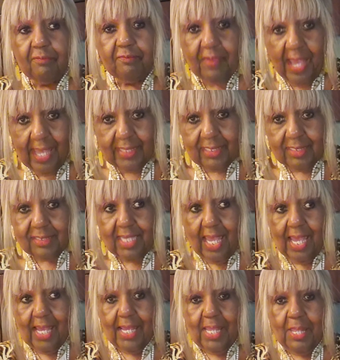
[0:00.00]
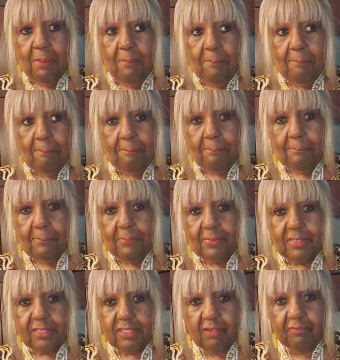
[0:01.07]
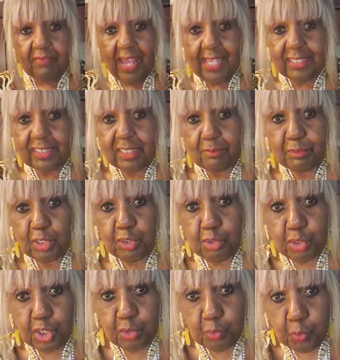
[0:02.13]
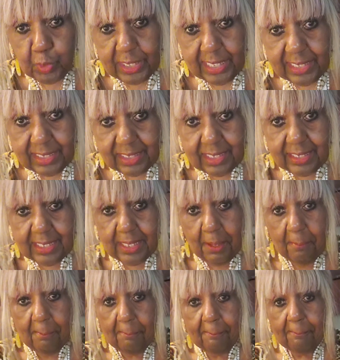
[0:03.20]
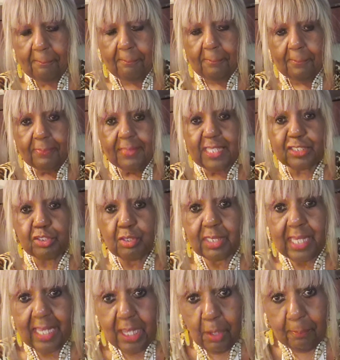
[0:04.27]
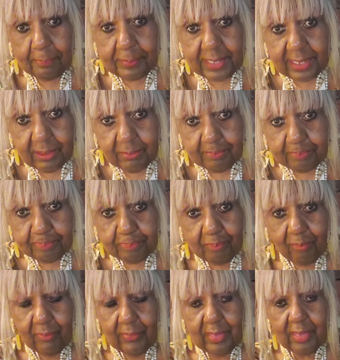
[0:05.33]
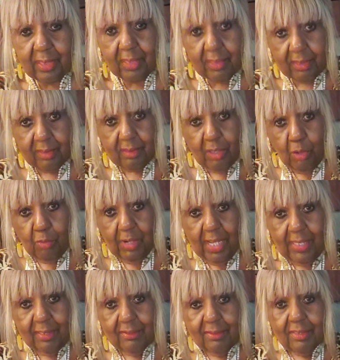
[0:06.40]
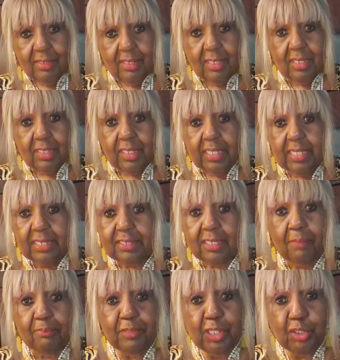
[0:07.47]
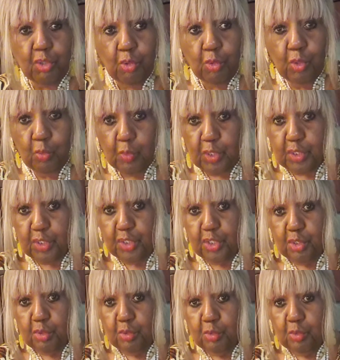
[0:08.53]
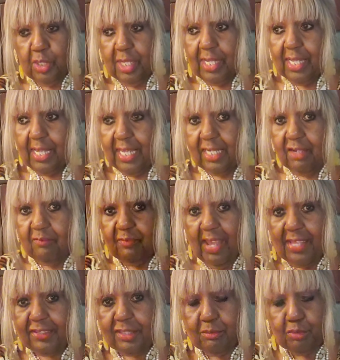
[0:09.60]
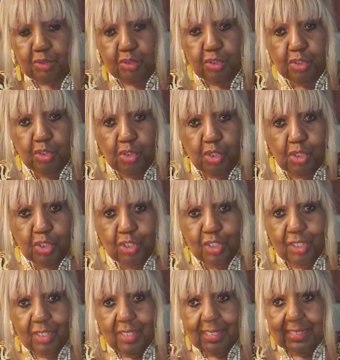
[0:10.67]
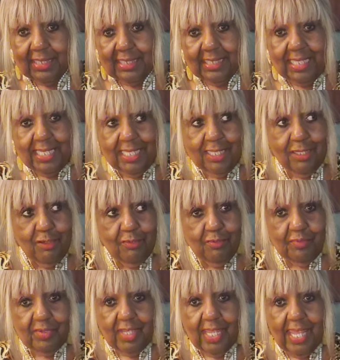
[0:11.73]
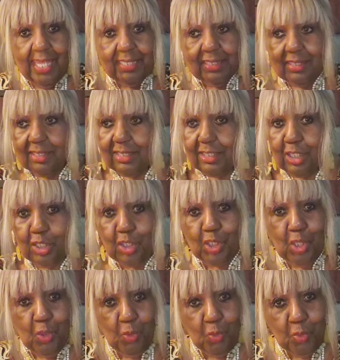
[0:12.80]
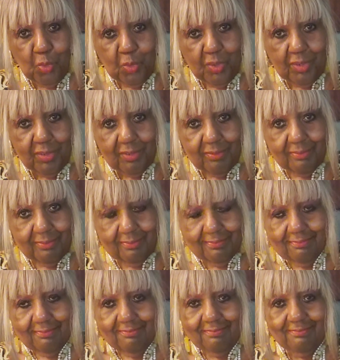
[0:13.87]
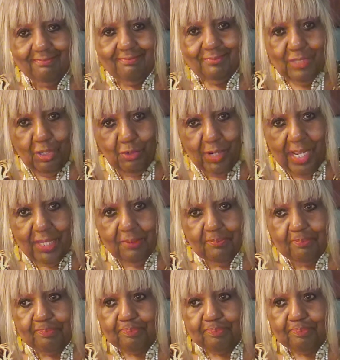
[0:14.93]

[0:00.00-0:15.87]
Find a time to find something you can read to them that's going to help them. All right? Get something going with you and invite them to your live and glow. All right?